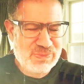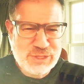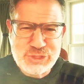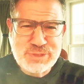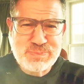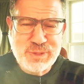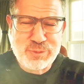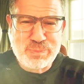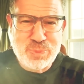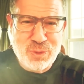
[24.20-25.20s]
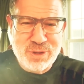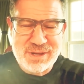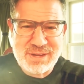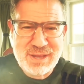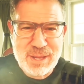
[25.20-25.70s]
It's just been reported
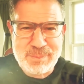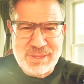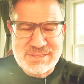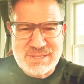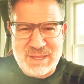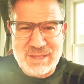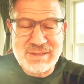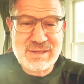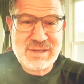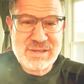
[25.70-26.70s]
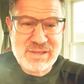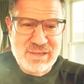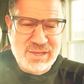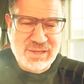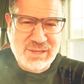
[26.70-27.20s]
based on
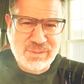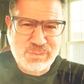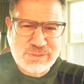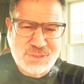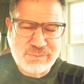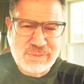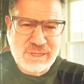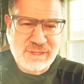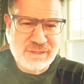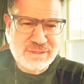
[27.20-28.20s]
Uh, some uh,